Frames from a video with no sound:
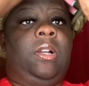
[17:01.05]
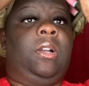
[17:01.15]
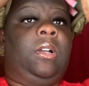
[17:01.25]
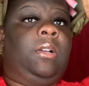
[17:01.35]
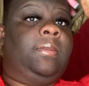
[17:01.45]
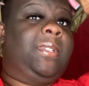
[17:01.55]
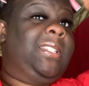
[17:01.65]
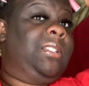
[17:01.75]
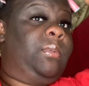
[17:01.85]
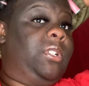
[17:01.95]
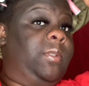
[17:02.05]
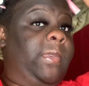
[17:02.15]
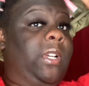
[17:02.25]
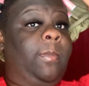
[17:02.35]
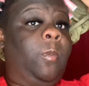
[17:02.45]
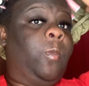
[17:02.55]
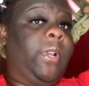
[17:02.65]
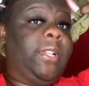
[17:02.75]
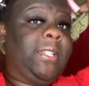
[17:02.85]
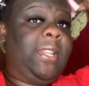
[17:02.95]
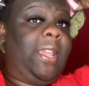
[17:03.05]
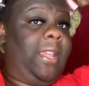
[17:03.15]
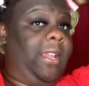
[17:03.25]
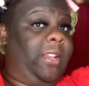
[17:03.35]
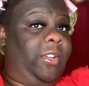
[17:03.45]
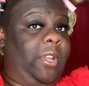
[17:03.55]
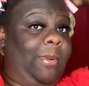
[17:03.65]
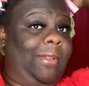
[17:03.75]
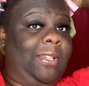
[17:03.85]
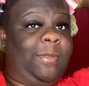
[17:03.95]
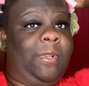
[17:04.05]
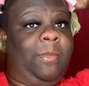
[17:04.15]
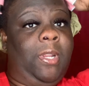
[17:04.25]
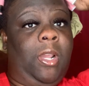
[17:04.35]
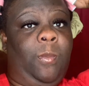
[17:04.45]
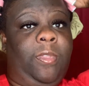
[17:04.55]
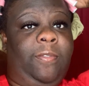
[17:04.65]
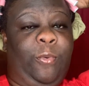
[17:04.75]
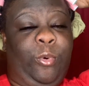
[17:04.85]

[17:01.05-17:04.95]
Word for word: Um, this is much makeup I'm wearing today. I know y'all probably expect me to come with a full